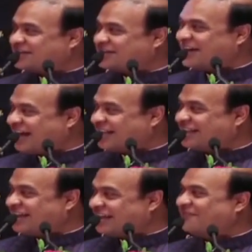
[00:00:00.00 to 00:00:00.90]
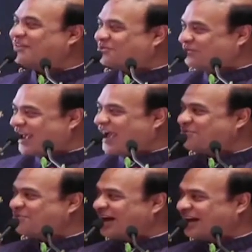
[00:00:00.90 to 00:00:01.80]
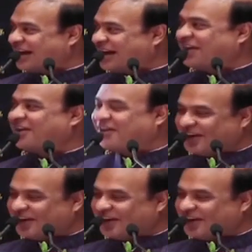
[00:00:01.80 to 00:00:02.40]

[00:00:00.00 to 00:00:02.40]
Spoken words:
doesn't come the way I wanted or